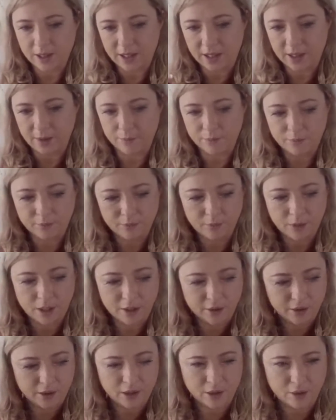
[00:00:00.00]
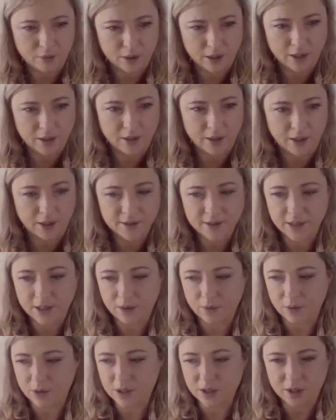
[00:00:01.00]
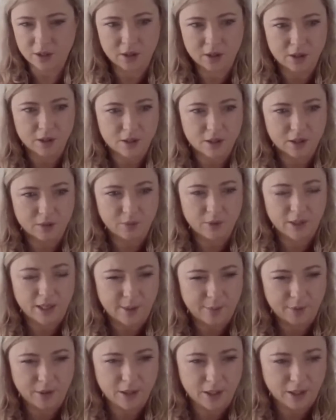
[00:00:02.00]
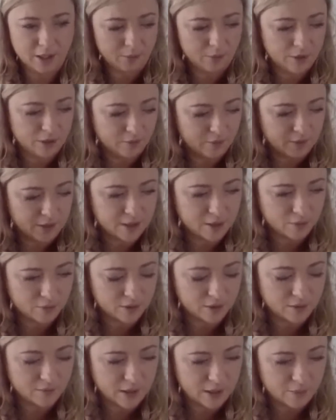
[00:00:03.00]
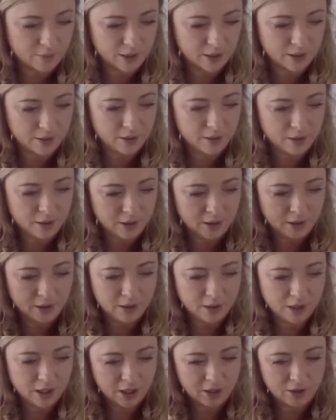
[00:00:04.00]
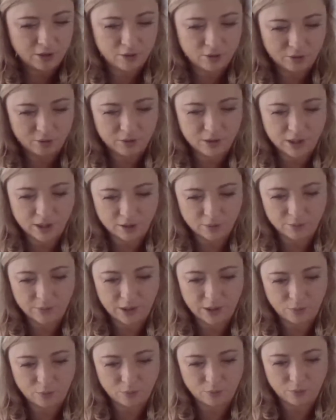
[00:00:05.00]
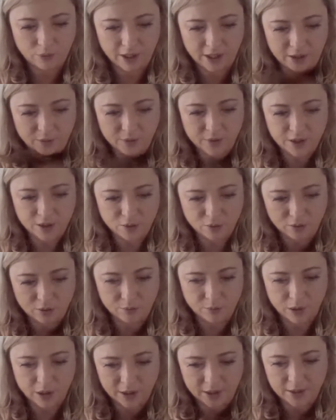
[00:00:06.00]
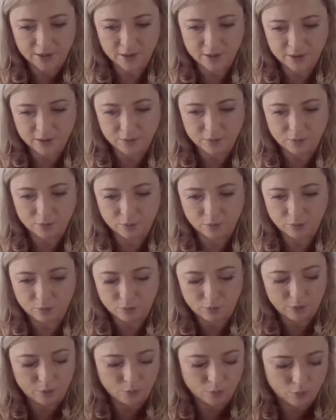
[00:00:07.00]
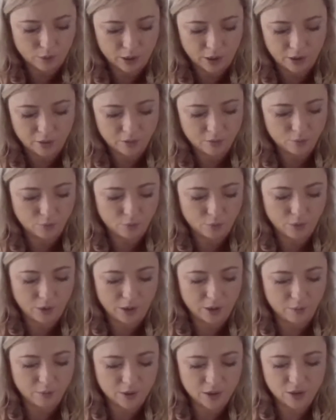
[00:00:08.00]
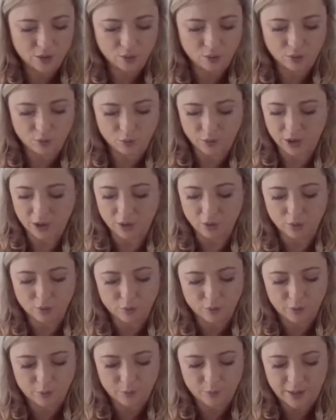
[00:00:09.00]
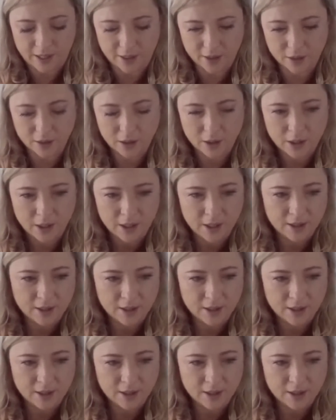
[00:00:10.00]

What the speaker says: I don't know. I asked that question and I don't know what happened there with the results of that one. Can you tell me where you were stored, please? Where you were stored, where you lured back.